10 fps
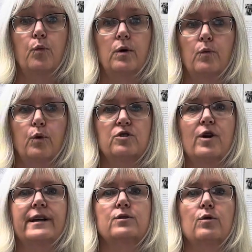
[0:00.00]
we're
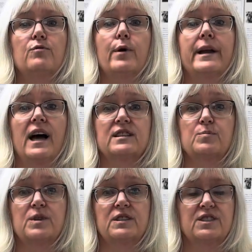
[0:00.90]
trying to avoid
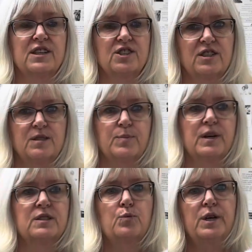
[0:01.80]
hospitalizations,
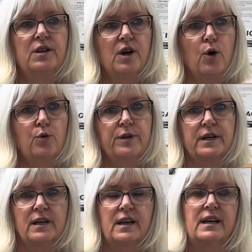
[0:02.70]
because we know
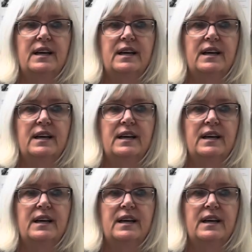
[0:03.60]
that